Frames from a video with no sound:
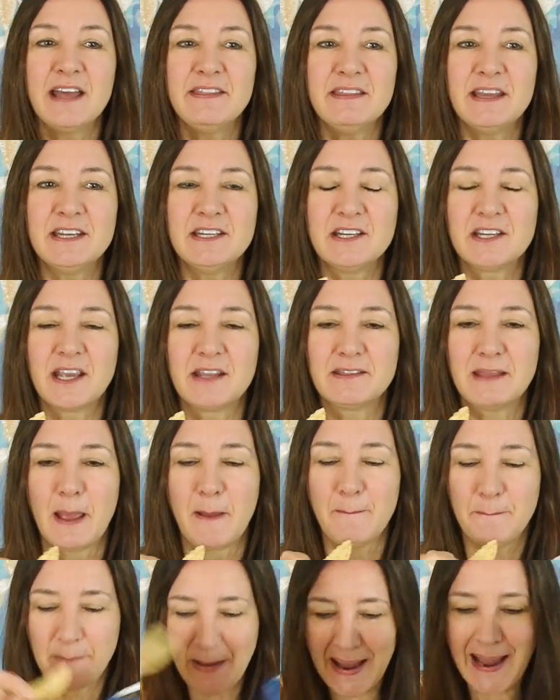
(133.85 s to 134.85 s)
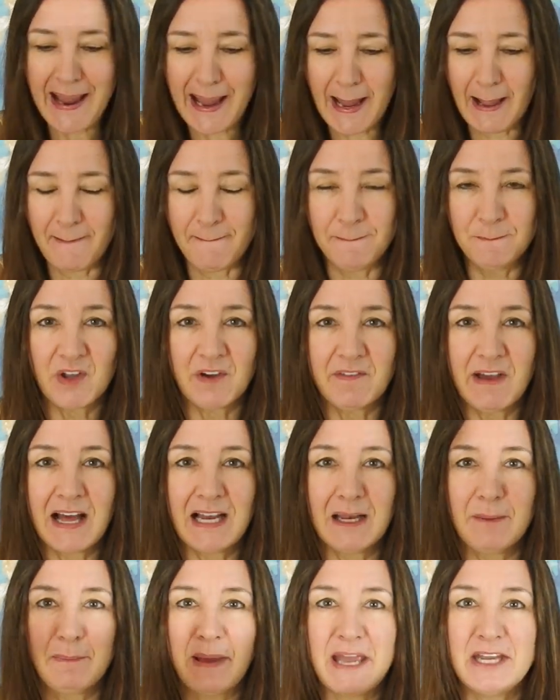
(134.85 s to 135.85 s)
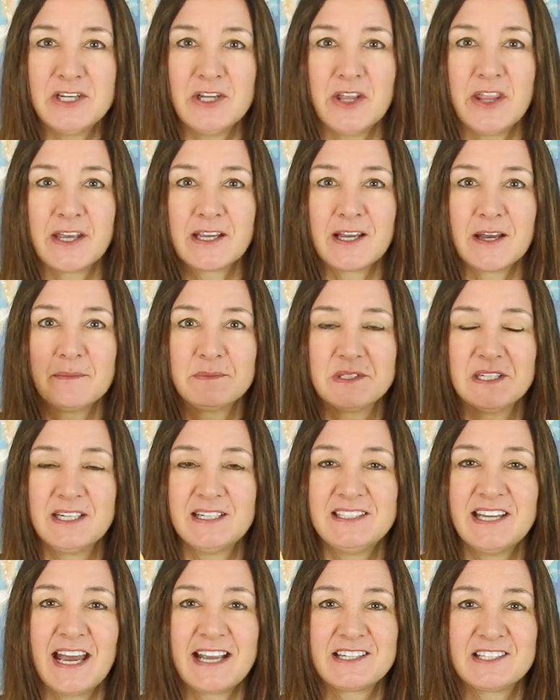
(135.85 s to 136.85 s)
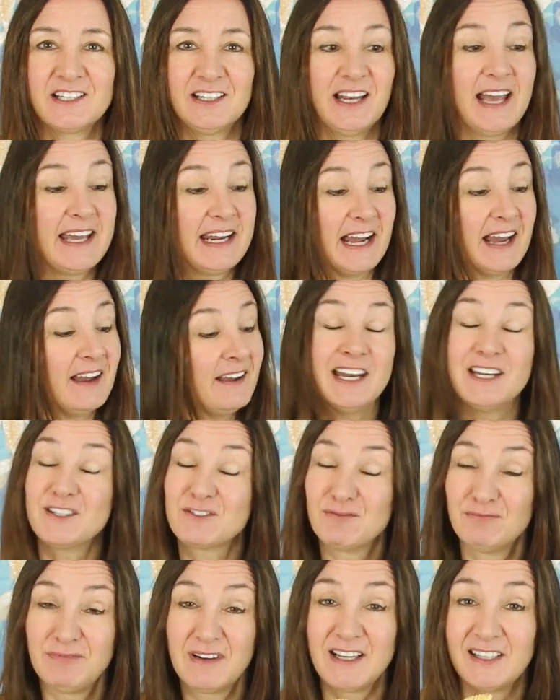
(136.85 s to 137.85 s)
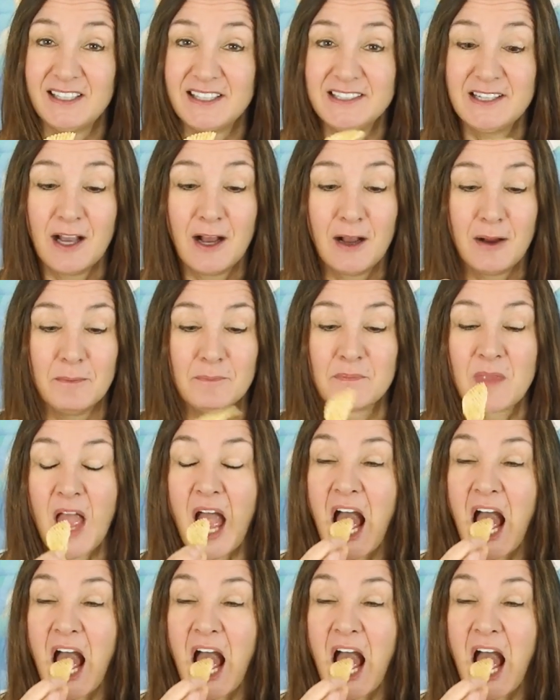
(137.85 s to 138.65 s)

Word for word: and then you get that bam of jalapeno that comes and attacks you later, and it's really yum.